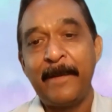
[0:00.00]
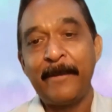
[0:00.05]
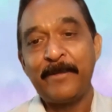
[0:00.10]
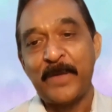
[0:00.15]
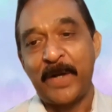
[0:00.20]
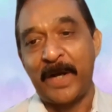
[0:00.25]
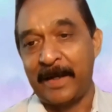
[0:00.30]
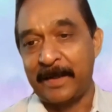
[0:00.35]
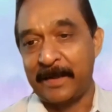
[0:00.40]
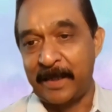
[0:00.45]

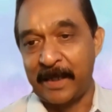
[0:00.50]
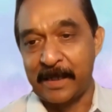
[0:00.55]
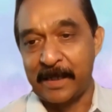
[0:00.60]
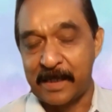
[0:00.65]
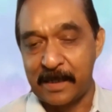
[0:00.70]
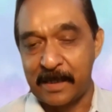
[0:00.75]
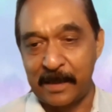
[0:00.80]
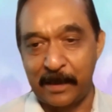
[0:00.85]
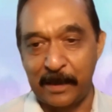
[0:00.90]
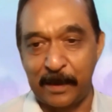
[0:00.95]

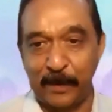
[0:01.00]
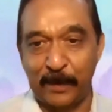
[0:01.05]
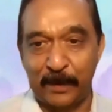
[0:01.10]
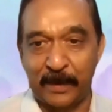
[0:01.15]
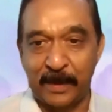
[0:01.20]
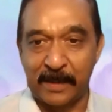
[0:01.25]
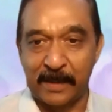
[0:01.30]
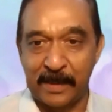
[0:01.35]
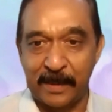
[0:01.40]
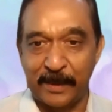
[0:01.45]
this
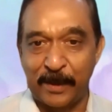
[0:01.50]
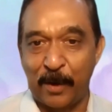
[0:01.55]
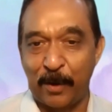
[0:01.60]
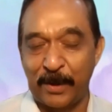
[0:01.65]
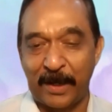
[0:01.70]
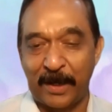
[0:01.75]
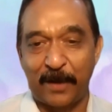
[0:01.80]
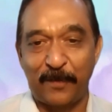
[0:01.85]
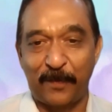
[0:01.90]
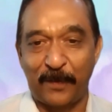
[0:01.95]

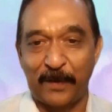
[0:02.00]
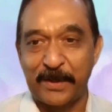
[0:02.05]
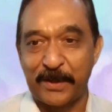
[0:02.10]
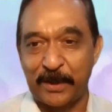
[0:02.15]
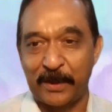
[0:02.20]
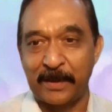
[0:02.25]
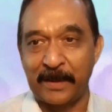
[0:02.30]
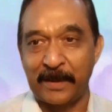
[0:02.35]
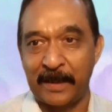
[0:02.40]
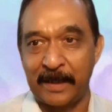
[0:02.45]
inaugural
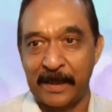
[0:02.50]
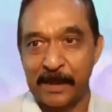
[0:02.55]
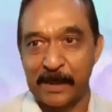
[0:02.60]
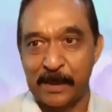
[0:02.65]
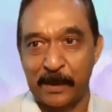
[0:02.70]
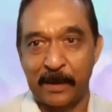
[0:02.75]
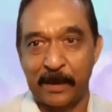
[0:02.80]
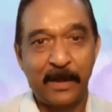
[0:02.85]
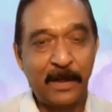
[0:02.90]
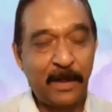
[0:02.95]
function is
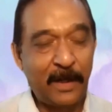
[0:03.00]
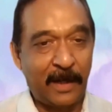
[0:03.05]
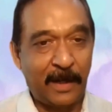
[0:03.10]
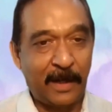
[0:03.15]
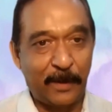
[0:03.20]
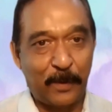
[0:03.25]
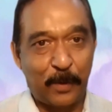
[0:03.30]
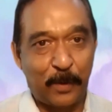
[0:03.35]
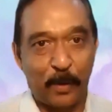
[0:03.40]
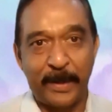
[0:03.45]

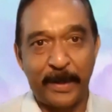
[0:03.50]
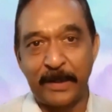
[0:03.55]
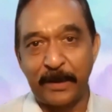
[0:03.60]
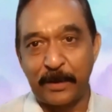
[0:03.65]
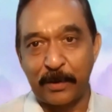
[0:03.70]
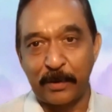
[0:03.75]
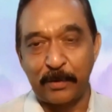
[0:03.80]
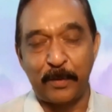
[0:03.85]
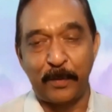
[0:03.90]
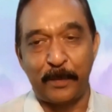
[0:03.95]
going
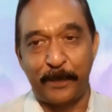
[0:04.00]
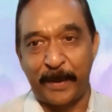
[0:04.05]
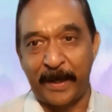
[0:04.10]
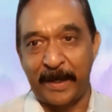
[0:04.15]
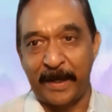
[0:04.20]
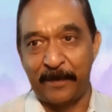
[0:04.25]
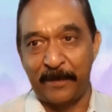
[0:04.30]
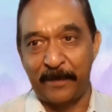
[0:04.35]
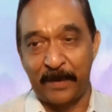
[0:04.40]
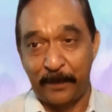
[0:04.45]
to
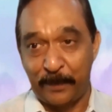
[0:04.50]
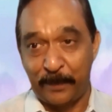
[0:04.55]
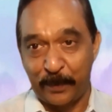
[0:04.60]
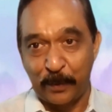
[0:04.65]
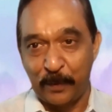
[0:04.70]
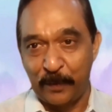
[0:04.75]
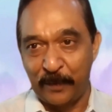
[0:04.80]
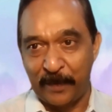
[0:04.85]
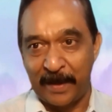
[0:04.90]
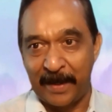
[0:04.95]

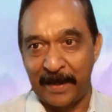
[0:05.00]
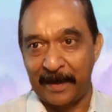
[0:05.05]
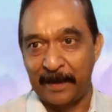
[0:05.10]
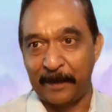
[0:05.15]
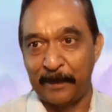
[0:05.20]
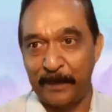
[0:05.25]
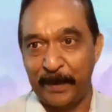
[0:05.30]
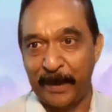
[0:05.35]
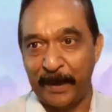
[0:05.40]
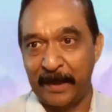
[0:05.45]
prove a
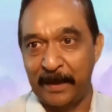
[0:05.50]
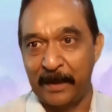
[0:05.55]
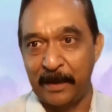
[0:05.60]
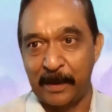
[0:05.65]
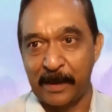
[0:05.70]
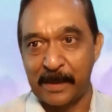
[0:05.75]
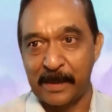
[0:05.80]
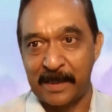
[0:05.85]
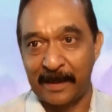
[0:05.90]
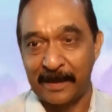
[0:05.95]
big
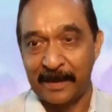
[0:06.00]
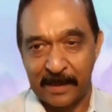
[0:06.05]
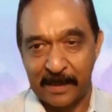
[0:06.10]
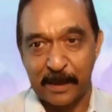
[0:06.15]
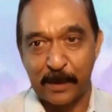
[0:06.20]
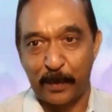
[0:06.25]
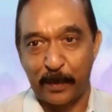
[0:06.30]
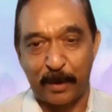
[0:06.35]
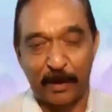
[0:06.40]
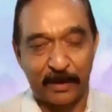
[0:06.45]
success,
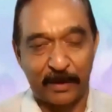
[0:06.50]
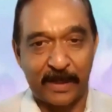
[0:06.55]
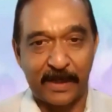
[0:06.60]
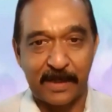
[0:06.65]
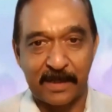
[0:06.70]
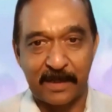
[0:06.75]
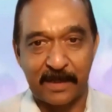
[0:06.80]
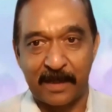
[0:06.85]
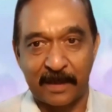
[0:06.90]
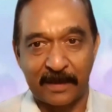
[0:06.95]
because
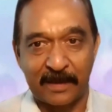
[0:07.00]
it's